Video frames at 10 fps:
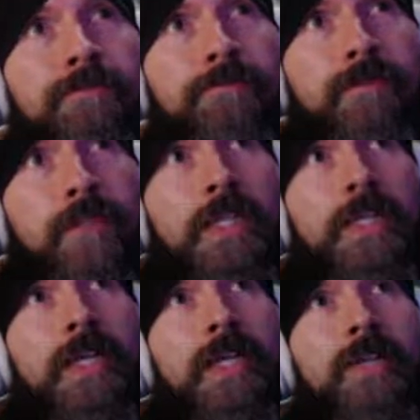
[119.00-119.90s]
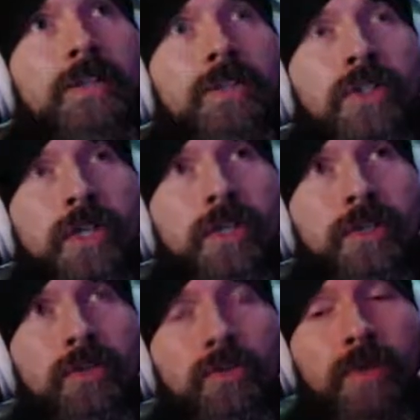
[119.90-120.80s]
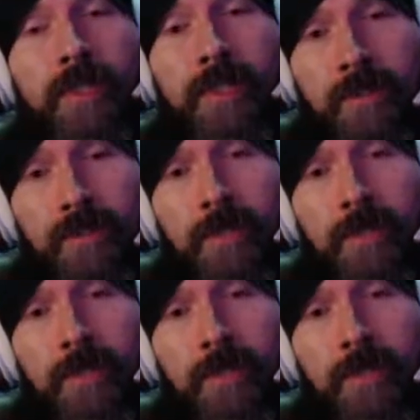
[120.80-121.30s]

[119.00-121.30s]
teenage and in my